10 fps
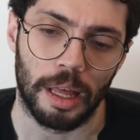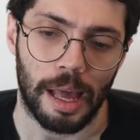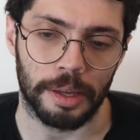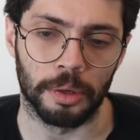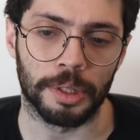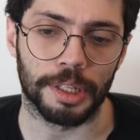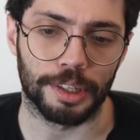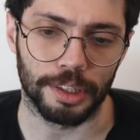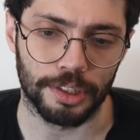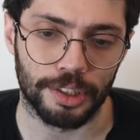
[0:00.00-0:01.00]
I know that
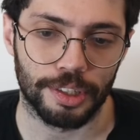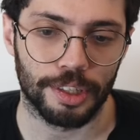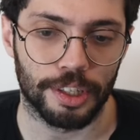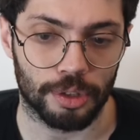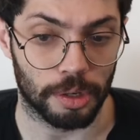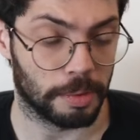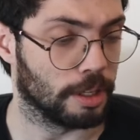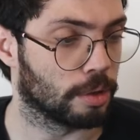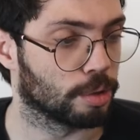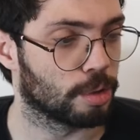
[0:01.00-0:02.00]
this is going to be
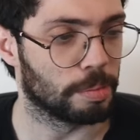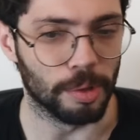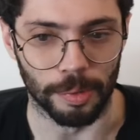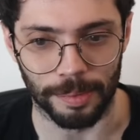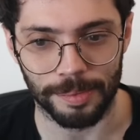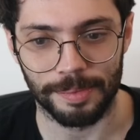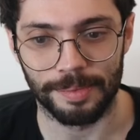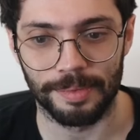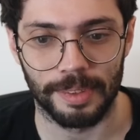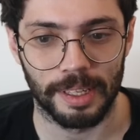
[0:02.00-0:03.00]
equals to bool.
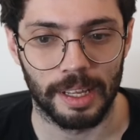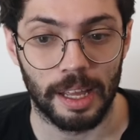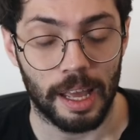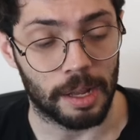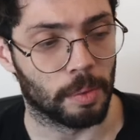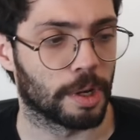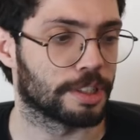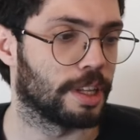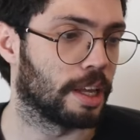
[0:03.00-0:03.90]
And what is the